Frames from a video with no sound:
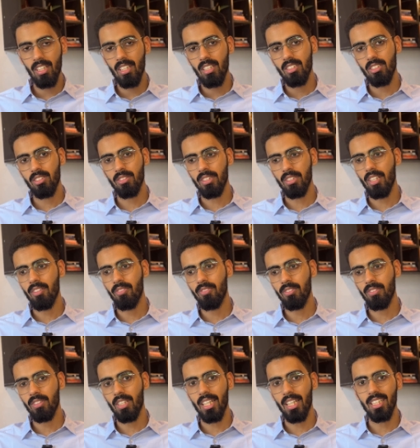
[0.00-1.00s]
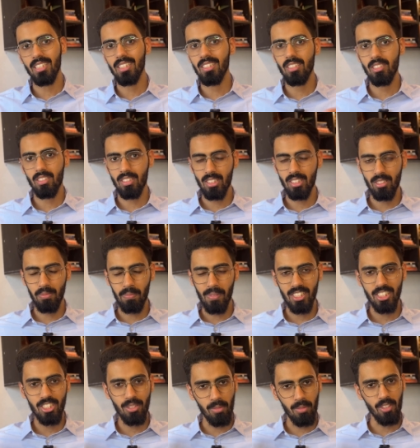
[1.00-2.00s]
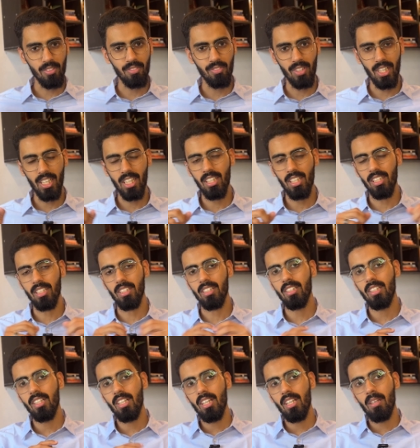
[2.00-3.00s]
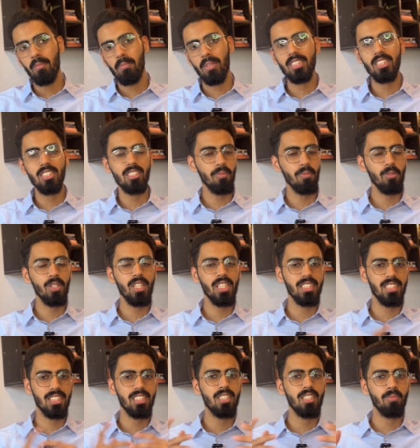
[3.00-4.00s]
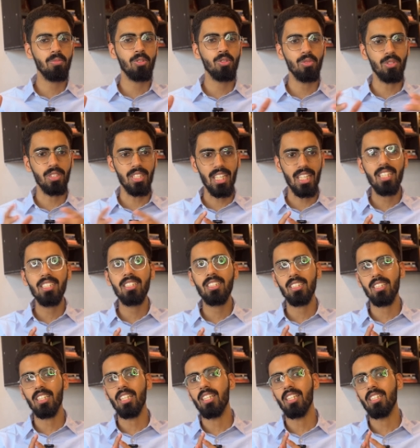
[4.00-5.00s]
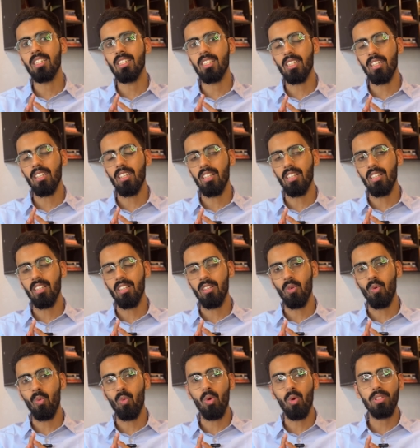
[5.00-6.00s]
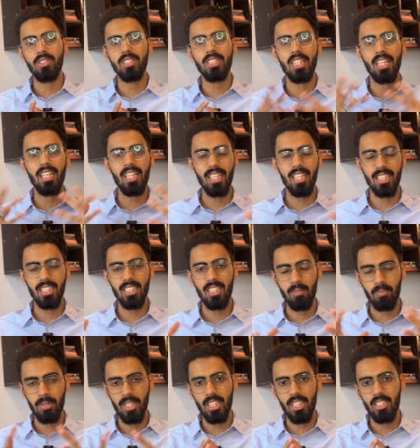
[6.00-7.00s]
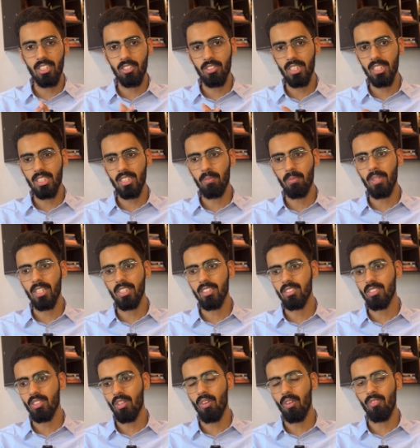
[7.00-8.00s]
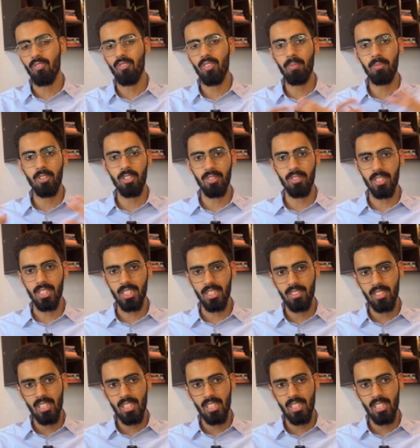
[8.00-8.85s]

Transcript: So therefore, I didn't stress much about final year. But step one and step two, yes, it uh, was a hectic period during the month of February.